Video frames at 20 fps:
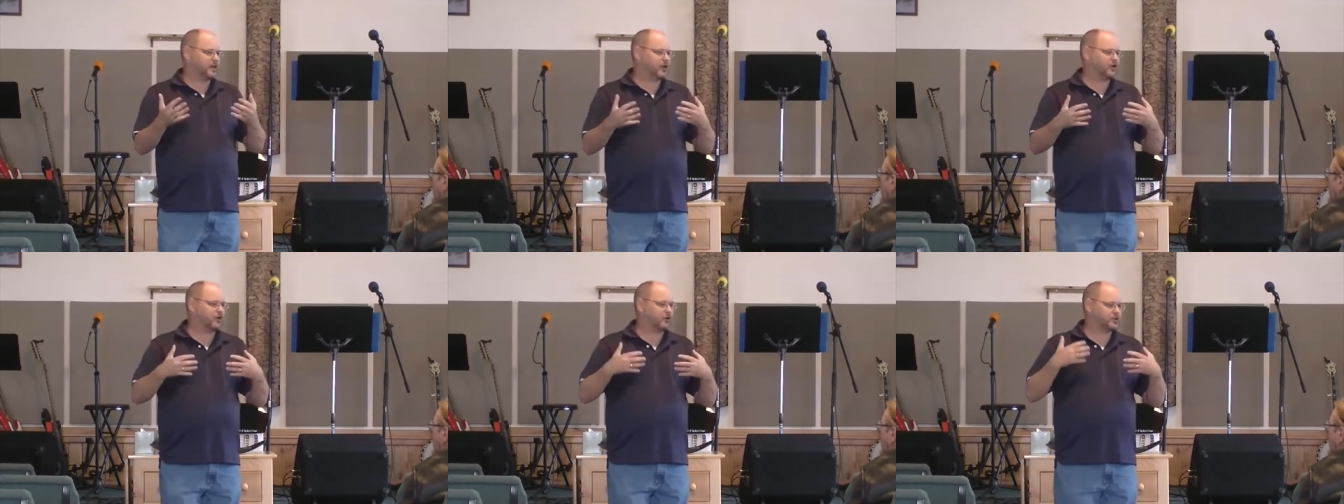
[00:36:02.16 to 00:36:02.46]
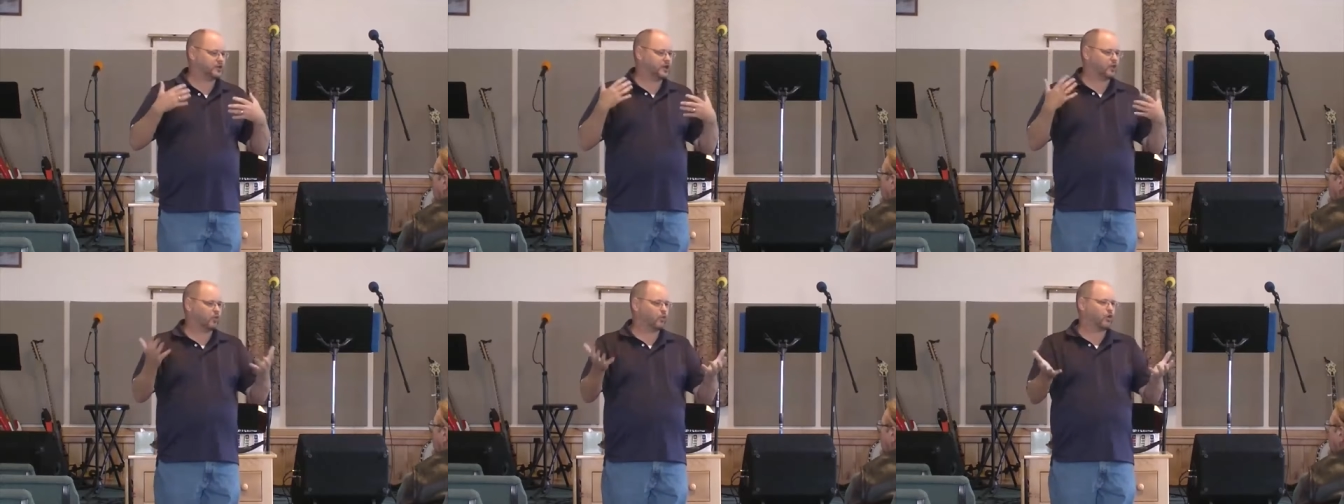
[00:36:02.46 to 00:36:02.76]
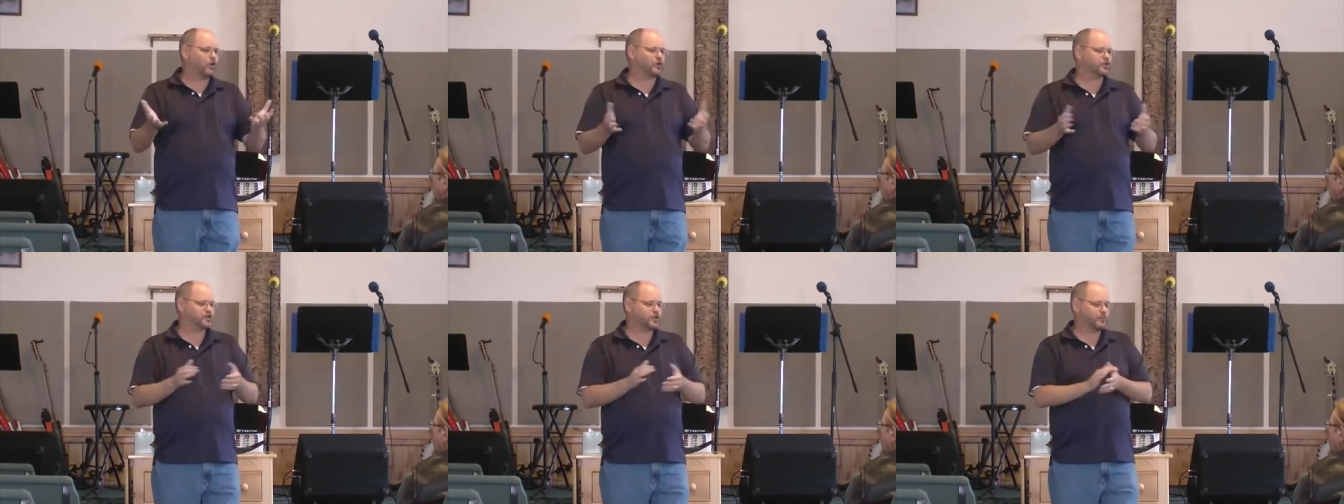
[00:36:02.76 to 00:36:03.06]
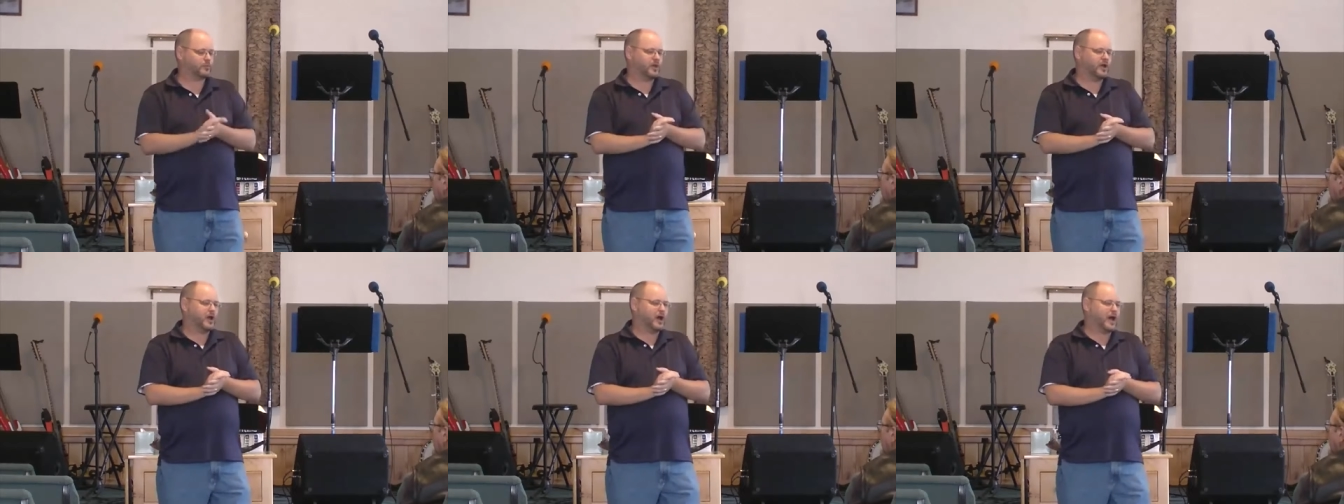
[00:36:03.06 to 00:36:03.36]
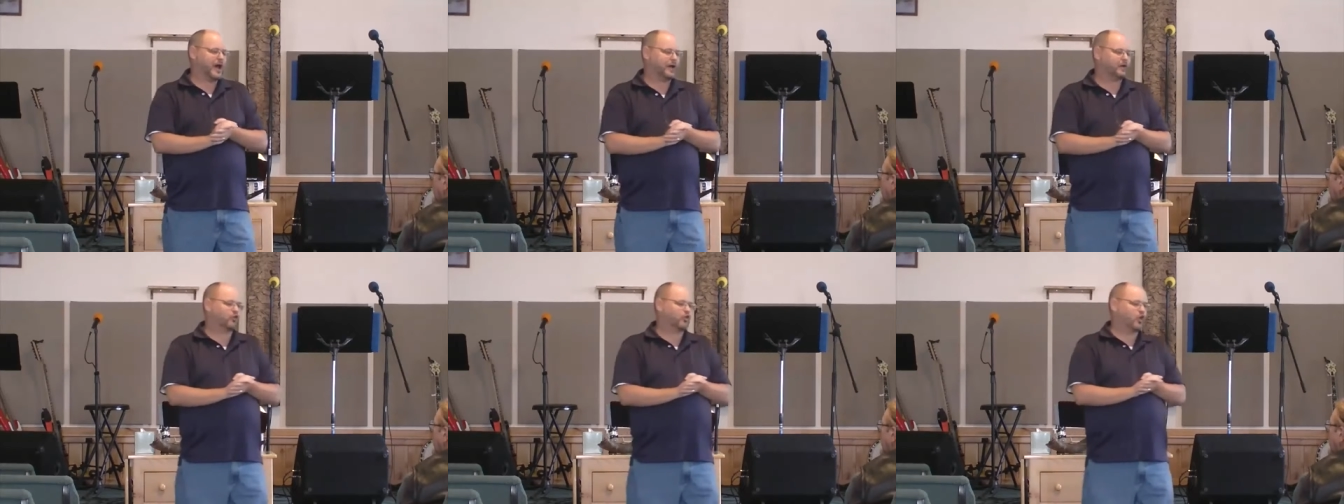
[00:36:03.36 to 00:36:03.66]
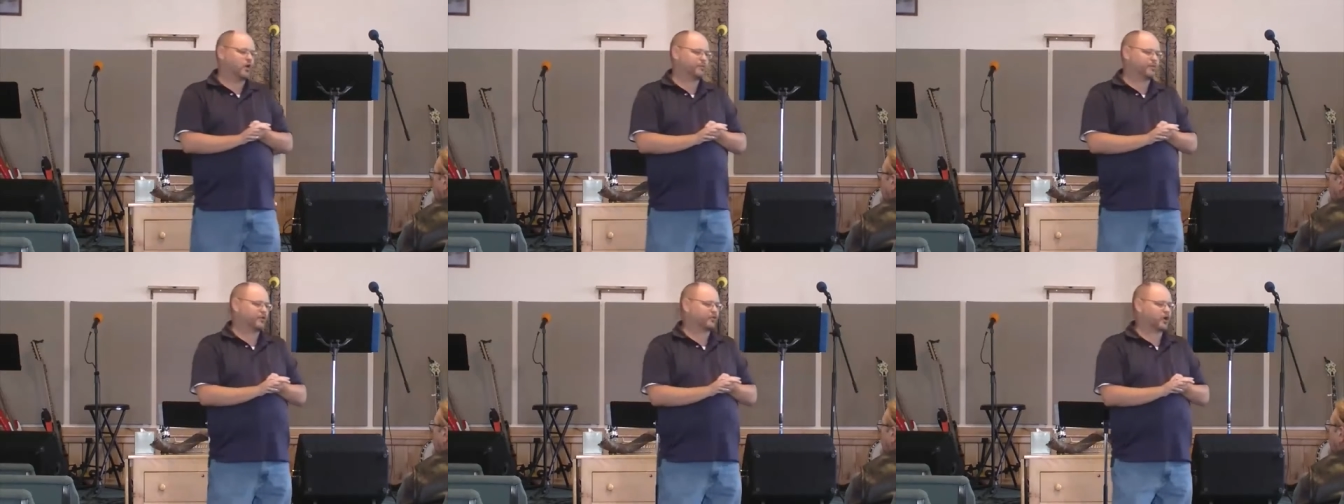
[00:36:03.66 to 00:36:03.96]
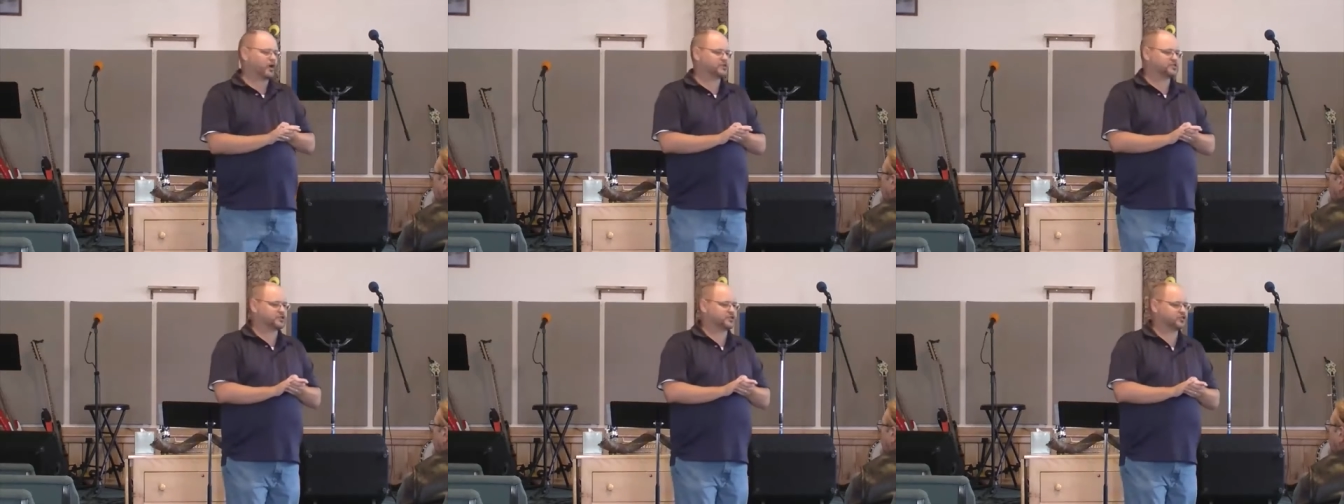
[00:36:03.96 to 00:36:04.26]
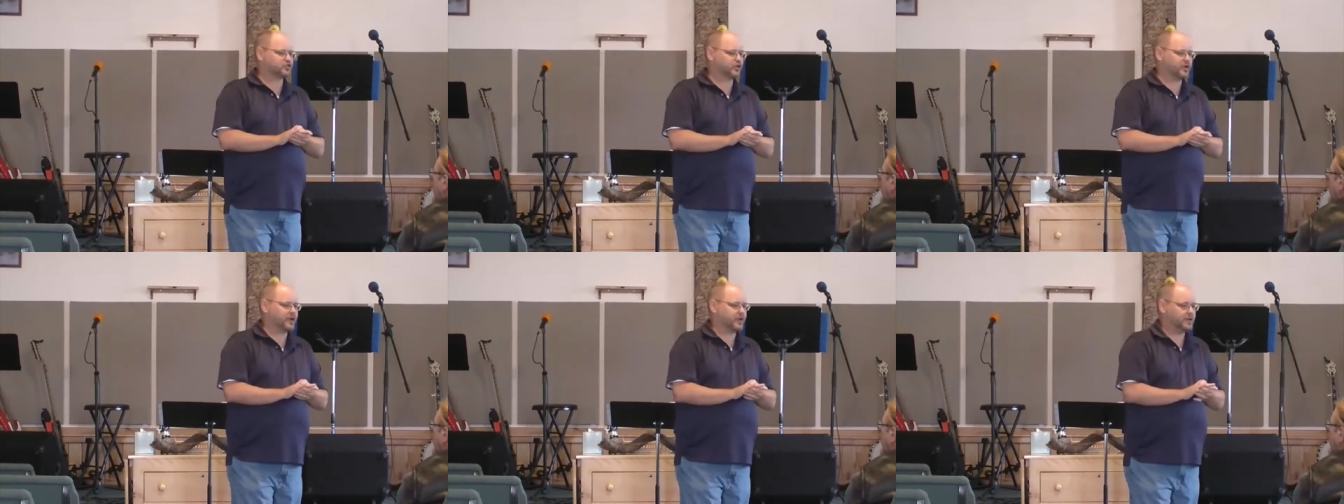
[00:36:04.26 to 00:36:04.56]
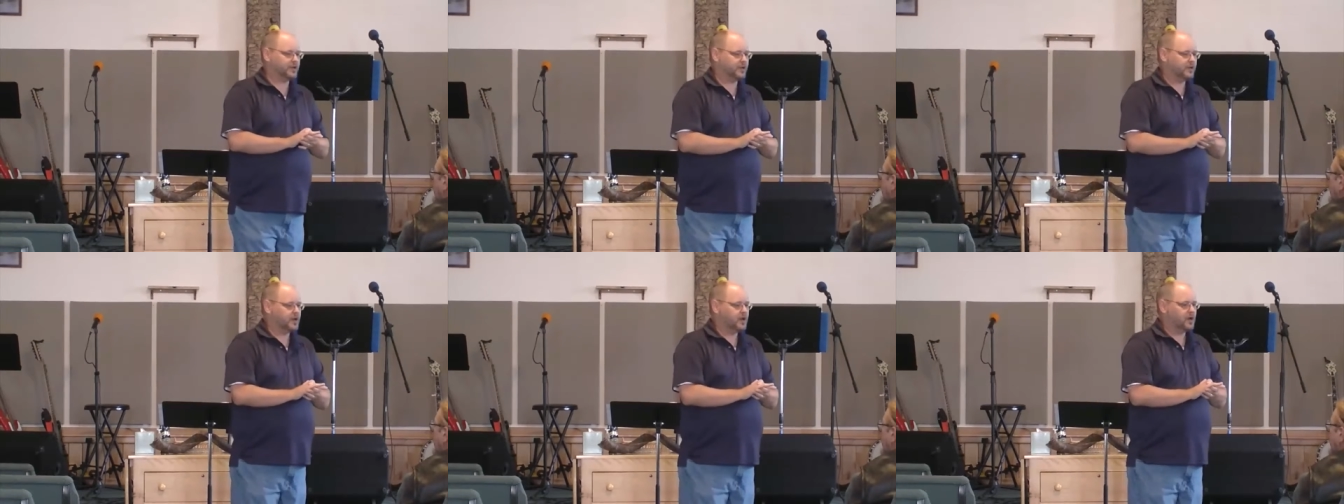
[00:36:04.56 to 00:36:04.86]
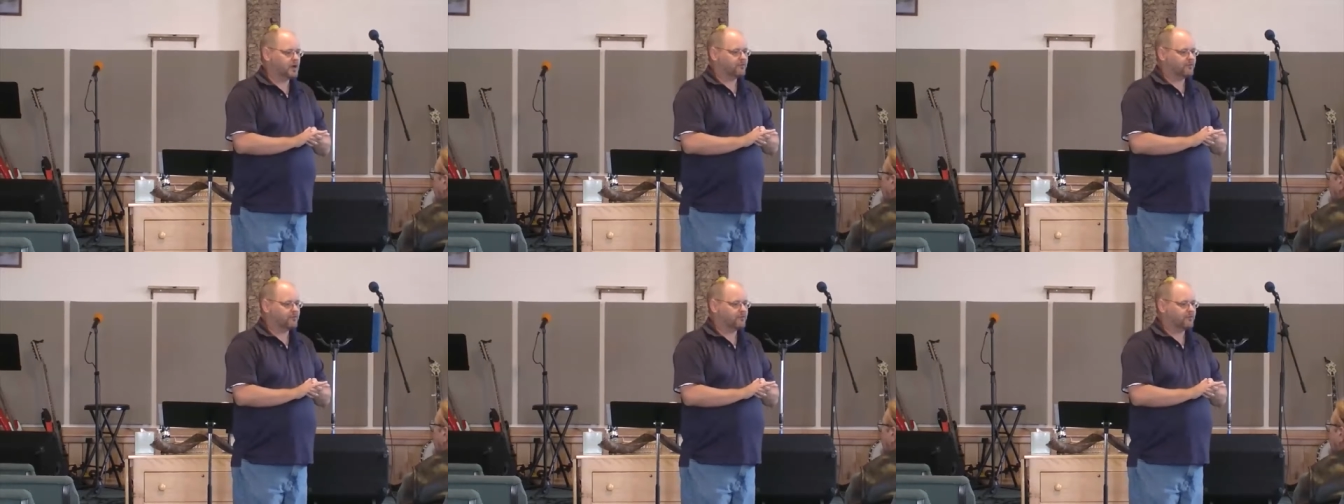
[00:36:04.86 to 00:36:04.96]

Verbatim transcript: their, their worship, I grew up across the street